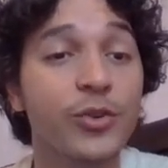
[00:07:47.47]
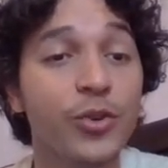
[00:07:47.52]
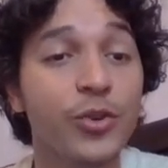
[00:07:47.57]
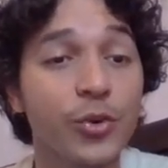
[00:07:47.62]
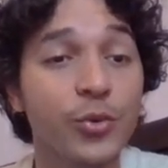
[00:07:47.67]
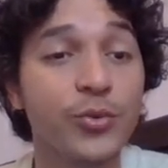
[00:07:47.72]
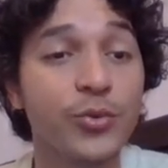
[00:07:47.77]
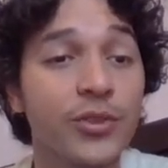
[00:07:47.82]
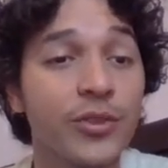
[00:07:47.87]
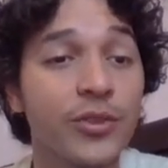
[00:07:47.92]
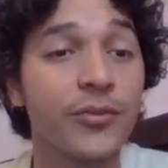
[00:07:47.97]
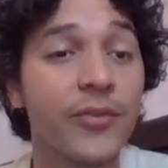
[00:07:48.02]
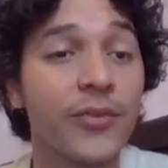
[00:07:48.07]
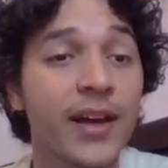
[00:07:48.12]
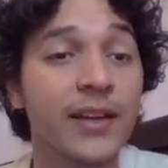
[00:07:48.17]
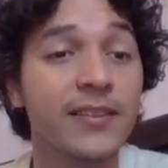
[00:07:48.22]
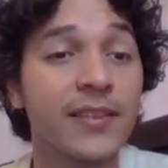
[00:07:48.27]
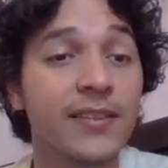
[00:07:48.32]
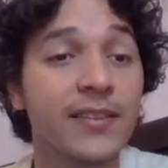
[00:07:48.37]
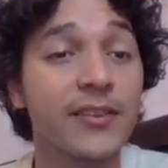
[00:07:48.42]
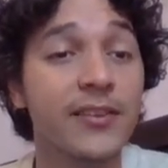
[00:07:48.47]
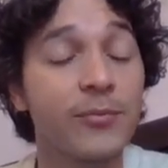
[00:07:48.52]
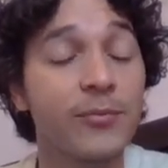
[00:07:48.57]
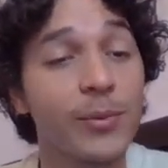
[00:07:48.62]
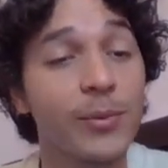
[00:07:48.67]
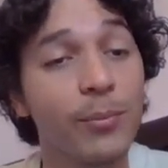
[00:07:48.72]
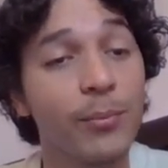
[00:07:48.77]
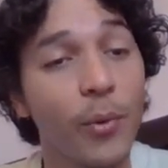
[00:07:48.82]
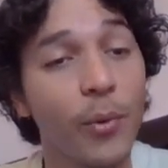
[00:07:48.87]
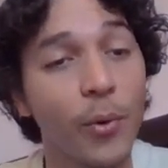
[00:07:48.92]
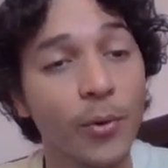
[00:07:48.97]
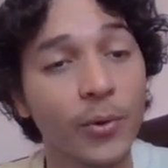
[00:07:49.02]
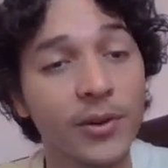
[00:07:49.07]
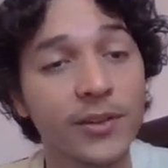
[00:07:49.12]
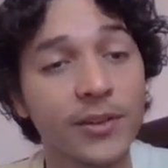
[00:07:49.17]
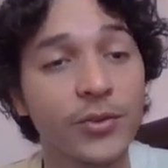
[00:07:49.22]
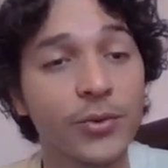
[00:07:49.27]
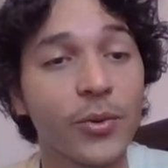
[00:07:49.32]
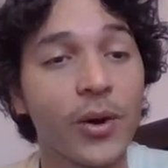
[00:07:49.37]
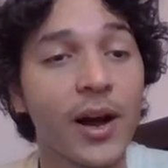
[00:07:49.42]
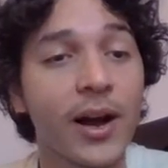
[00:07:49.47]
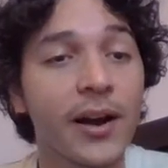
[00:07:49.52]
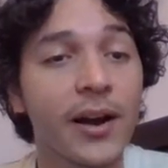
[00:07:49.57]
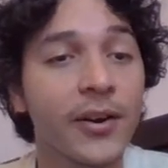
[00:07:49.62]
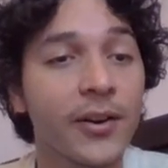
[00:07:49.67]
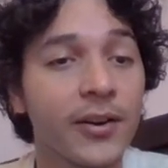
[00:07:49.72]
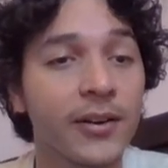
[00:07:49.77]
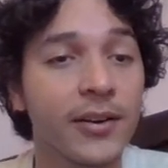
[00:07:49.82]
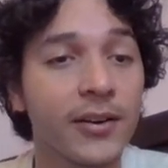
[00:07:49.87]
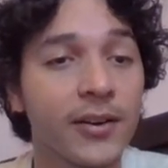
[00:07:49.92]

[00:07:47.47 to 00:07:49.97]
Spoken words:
due to the fact that they've been born into a higher